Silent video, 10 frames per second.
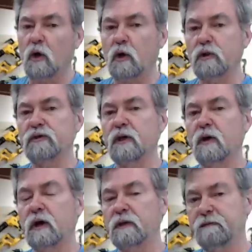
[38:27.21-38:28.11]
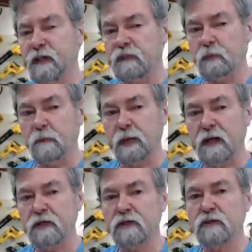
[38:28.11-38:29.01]
Also on the Facebook
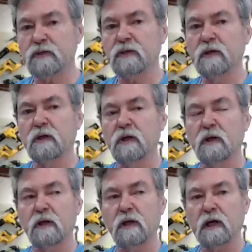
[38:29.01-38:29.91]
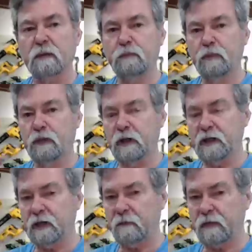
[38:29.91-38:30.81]
pages, I put the
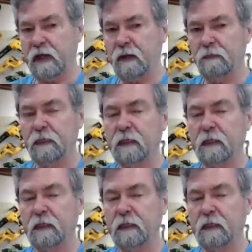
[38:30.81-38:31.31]
link up there.